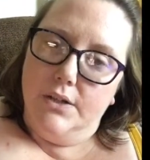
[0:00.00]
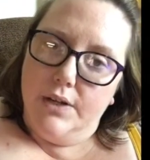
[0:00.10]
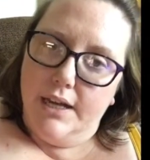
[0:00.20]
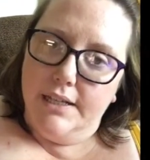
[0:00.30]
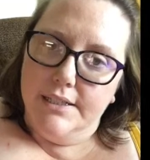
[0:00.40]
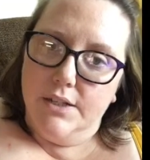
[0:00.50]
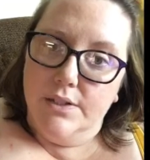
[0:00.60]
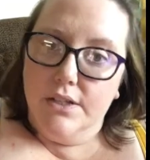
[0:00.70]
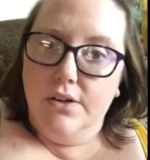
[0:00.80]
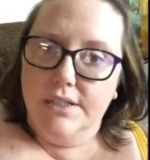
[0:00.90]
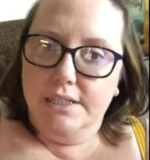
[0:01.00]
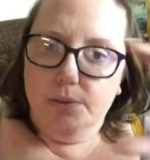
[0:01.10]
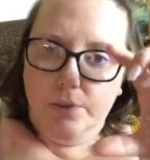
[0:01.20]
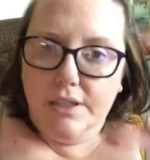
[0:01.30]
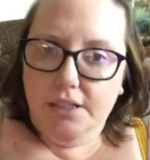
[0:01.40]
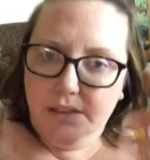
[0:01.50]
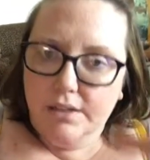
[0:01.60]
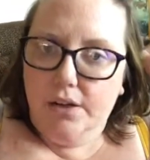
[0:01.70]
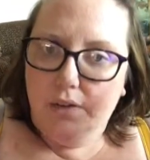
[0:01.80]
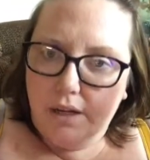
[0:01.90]
Okay. So as long as it's within, you
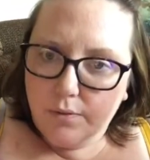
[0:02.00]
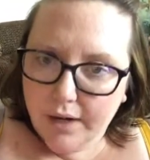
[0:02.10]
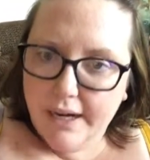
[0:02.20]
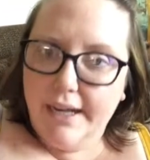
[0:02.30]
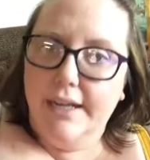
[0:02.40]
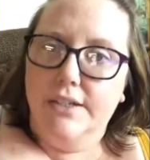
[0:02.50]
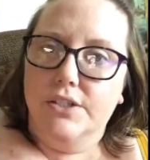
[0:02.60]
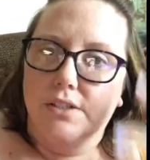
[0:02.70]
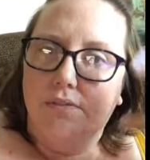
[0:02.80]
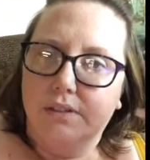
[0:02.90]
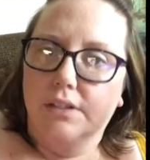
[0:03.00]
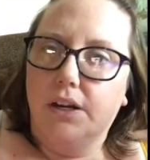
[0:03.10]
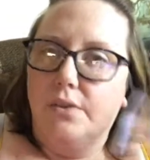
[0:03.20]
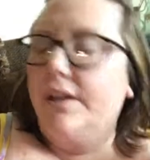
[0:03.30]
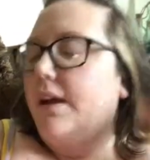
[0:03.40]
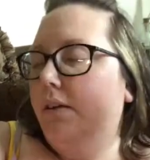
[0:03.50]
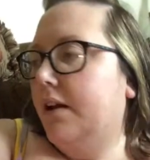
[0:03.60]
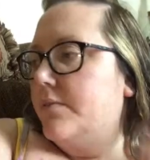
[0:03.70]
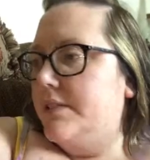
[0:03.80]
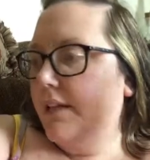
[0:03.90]
know, that range, and you know, and
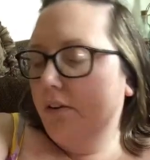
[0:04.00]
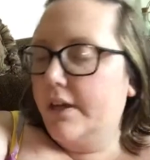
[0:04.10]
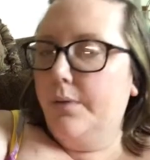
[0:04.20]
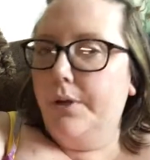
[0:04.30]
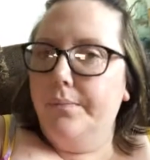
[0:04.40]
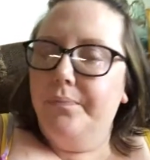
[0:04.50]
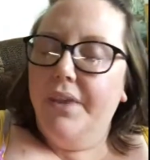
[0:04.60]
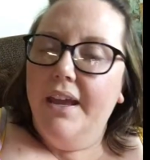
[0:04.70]
I was like, okay, I'm good.